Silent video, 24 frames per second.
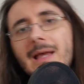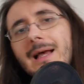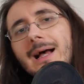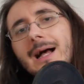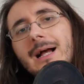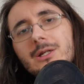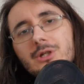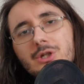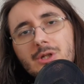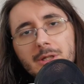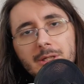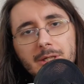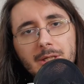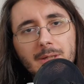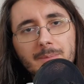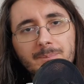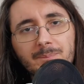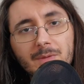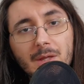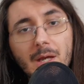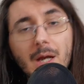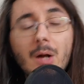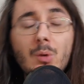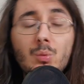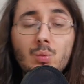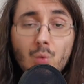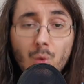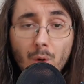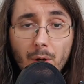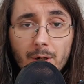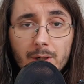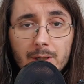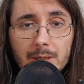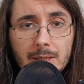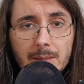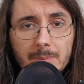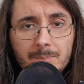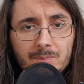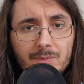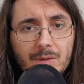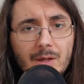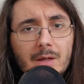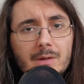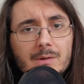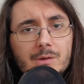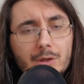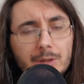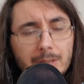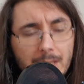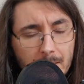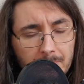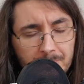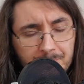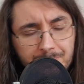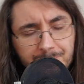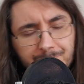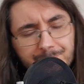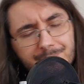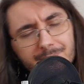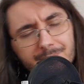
actually uh, work. So, yeah,